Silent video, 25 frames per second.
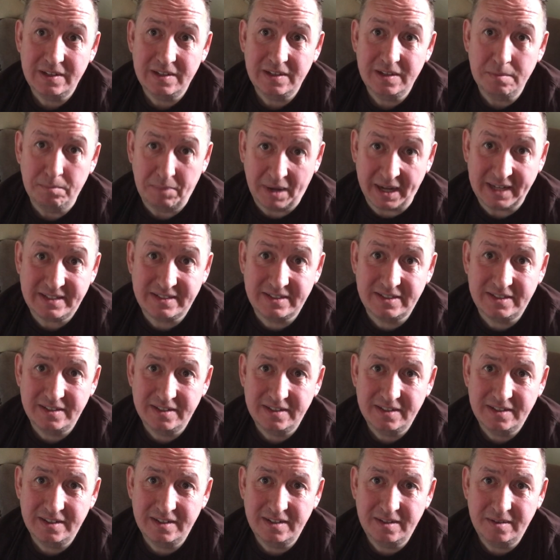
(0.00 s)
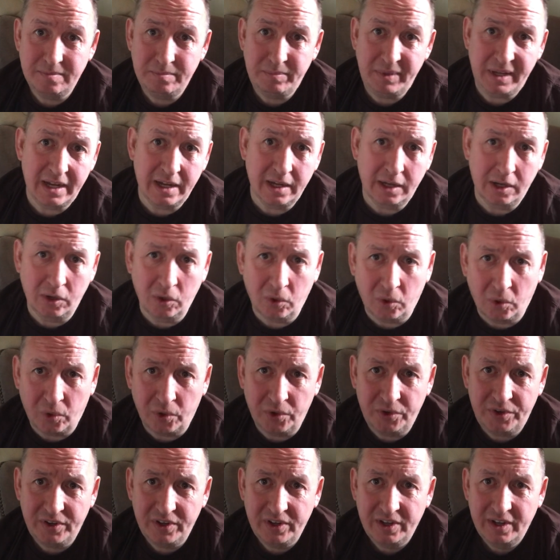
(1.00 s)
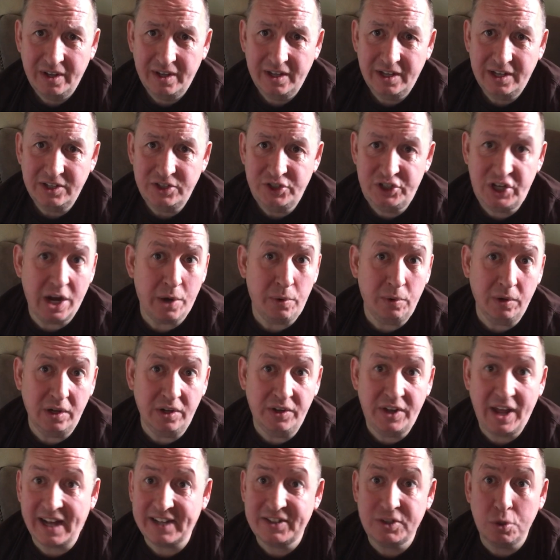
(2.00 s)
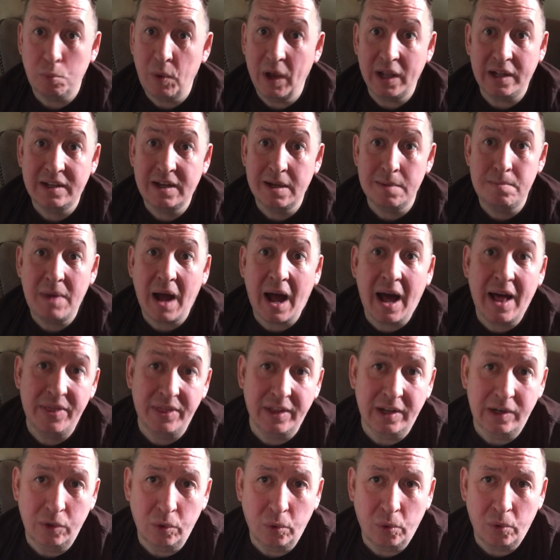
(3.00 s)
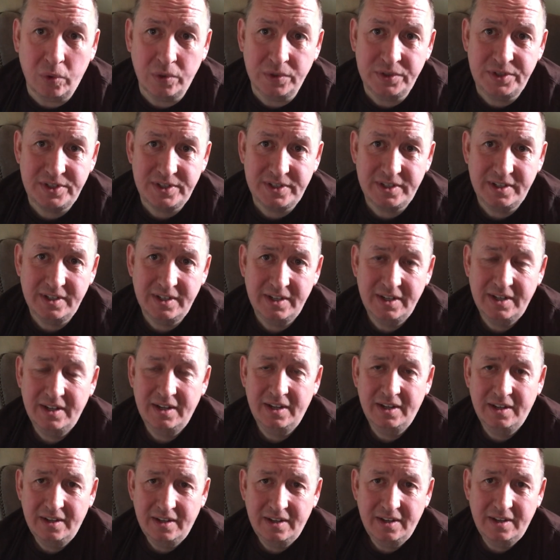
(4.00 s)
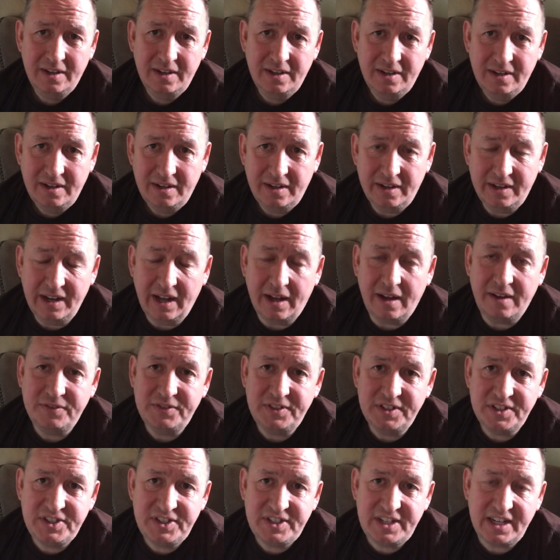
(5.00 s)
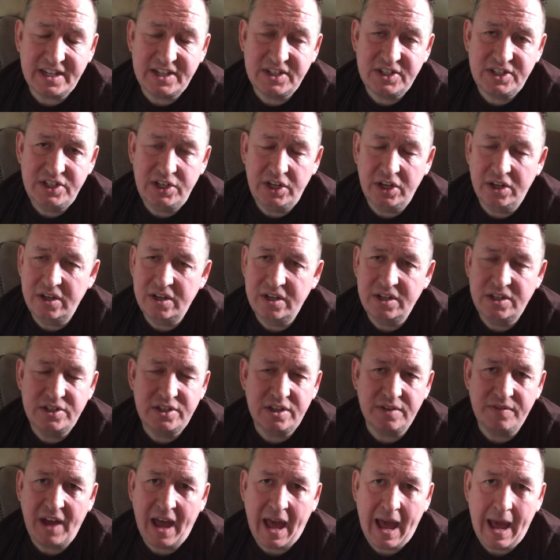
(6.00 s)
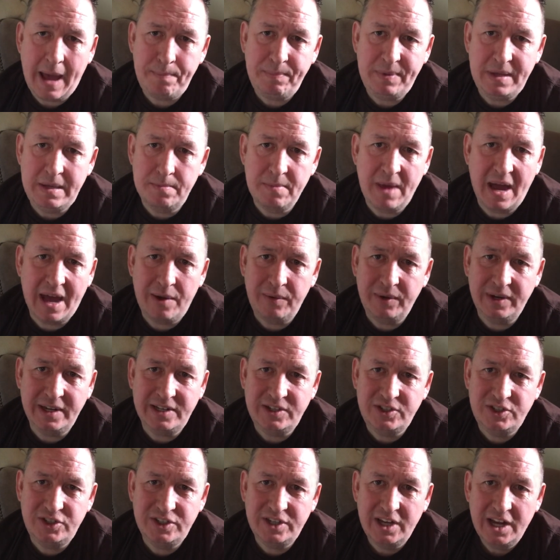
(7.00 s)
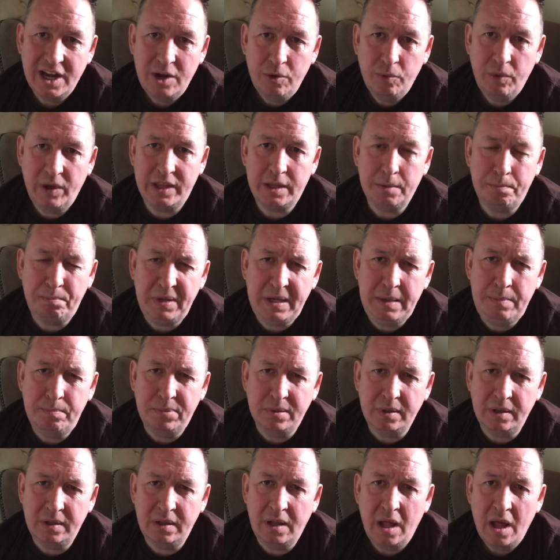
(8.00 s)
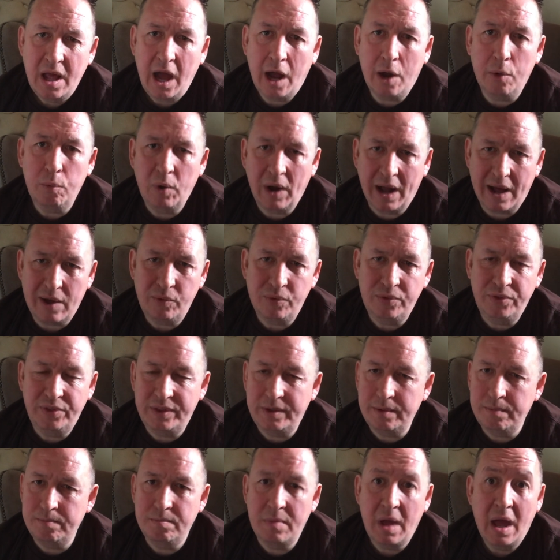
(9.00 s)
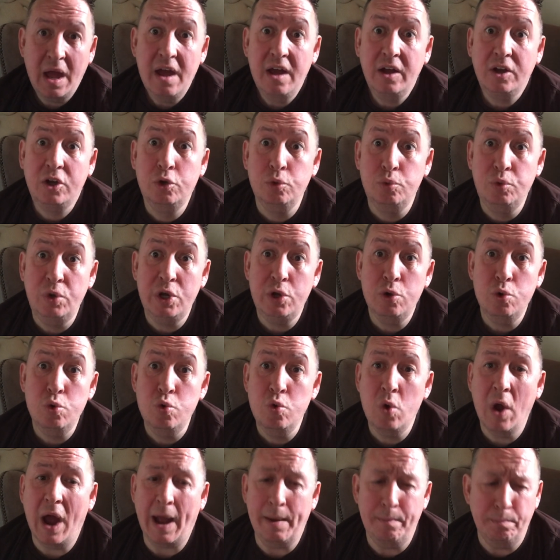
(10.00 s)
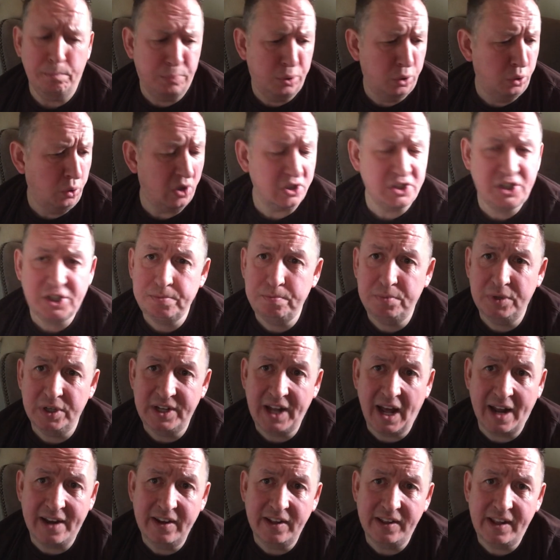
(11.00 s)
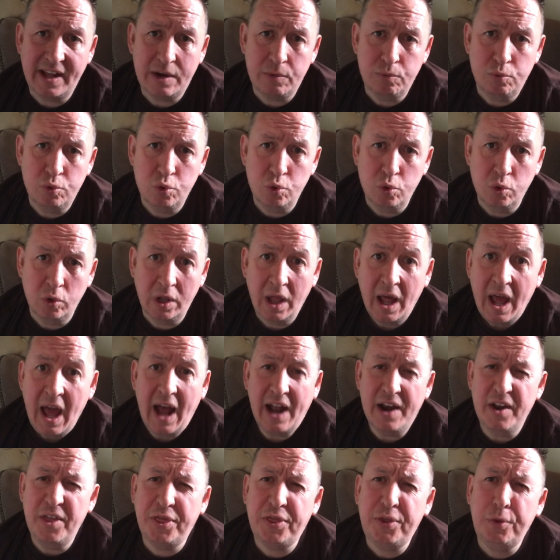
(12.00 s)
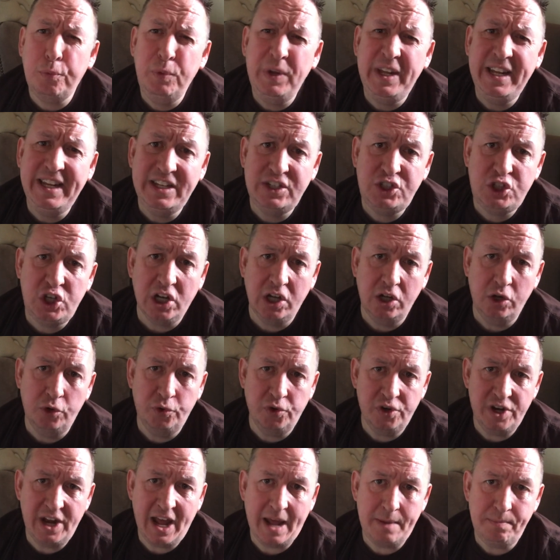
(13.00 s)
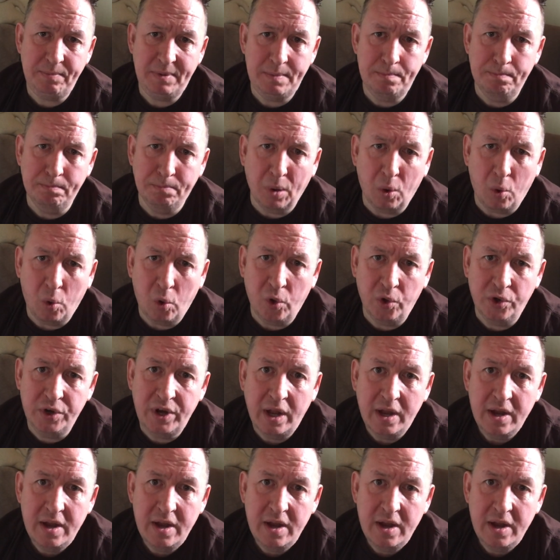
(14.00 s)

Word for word: But, being a lord, Gerald had to welcome other lords and after six years of happy marriage, where the people around them grew and prospered under their rule, and three children had been born,